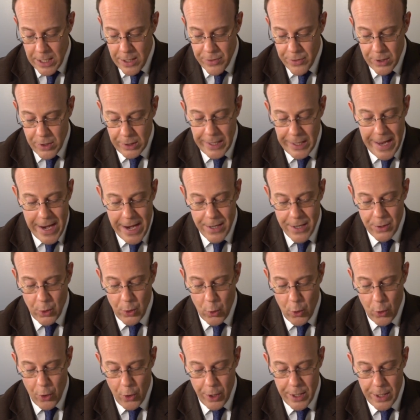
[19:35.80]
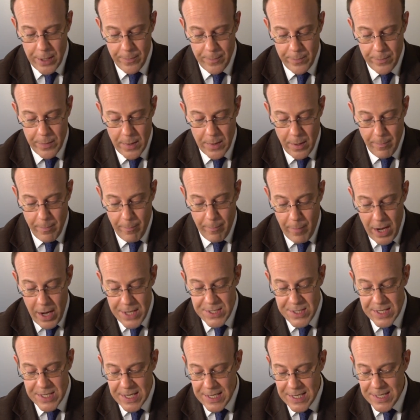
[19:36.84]
the landlord
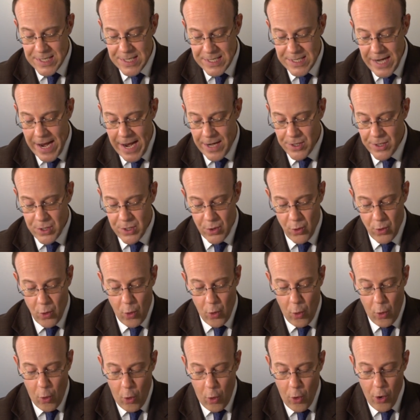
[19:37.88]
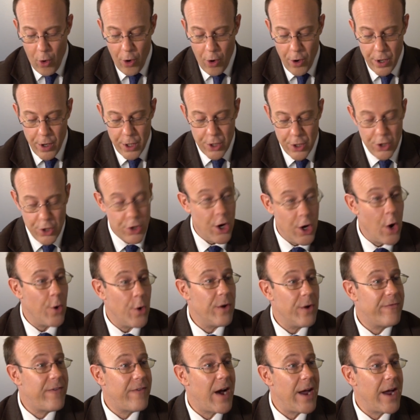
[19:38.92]
must consent or
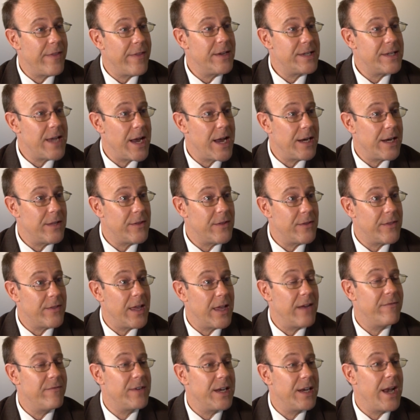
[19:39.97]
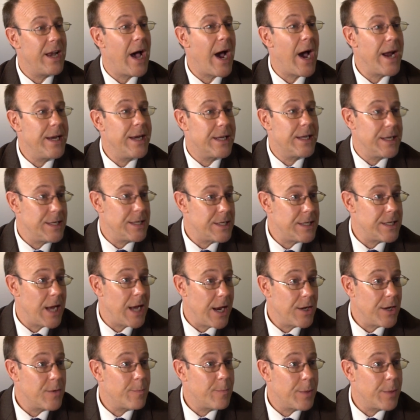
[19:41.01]
notify the tenant that they've denied
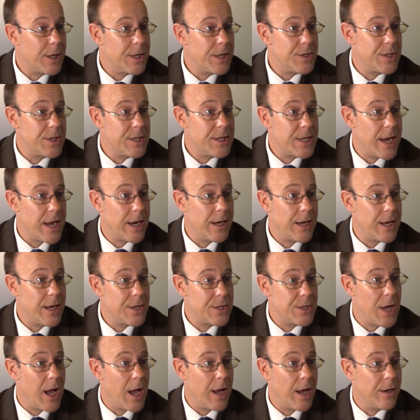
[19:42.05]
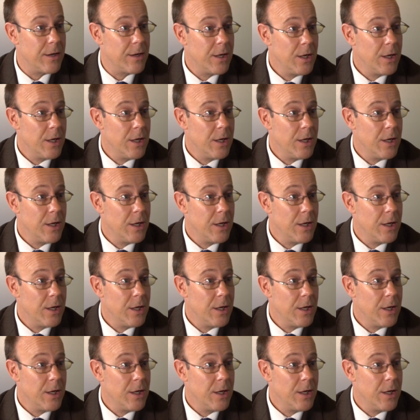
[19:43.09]
consent because the tenant has not